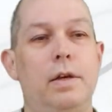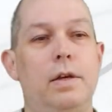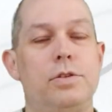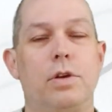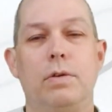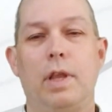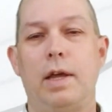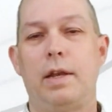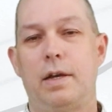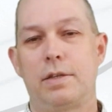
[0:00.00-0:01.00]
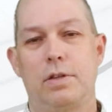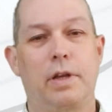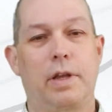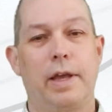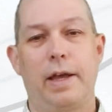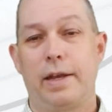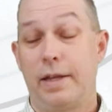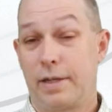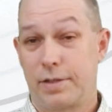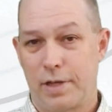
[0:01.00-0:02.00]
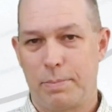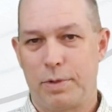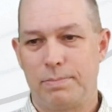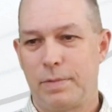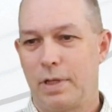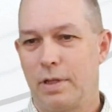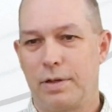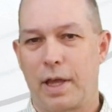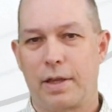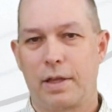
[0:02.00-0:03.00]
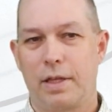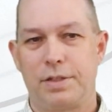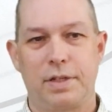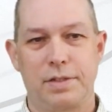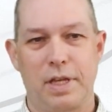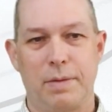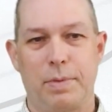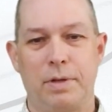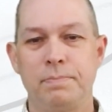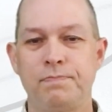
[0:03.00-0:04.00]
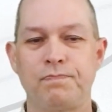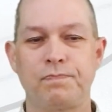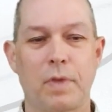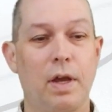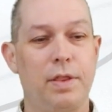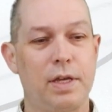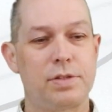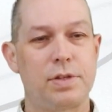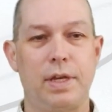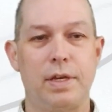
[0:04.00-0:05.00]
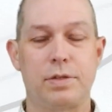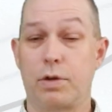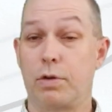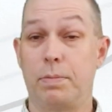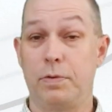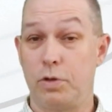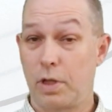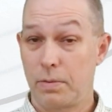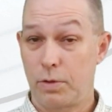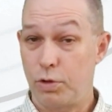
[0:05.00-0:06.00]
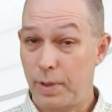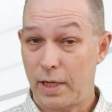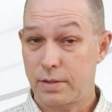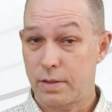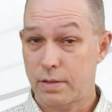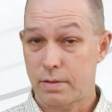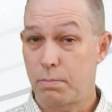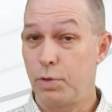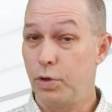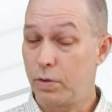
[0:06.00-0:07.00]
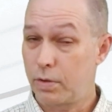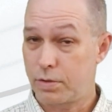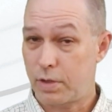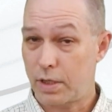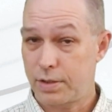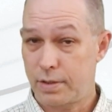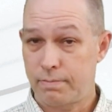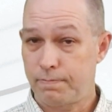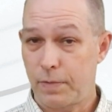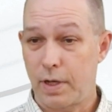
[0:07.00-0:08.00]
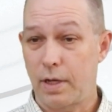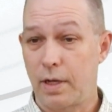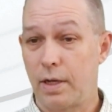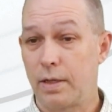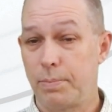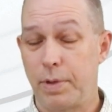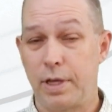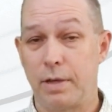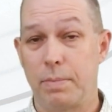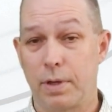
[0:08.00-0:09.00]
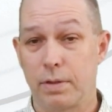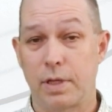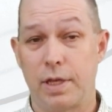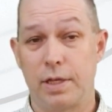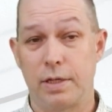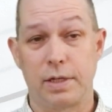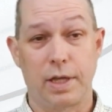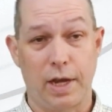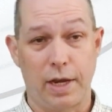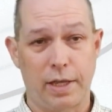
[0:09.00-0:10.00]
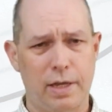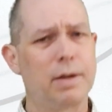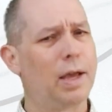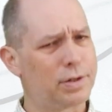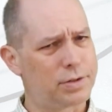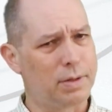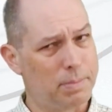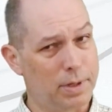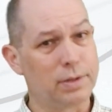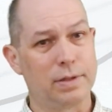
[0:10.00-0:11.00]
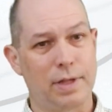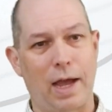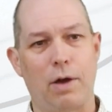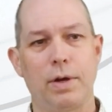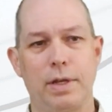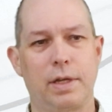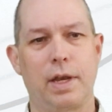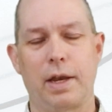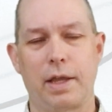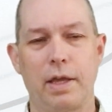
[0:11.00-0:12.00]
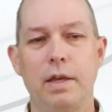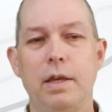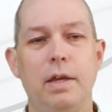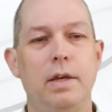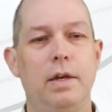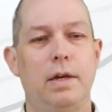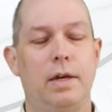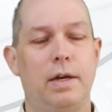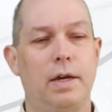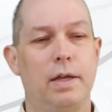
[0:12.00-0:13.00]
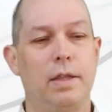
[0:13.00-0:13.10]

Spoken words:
So let us look at an example, a load calculation example. This is a group of duplexes, new construction, being built in Connecticut, actually built now in Connecticut. Uh,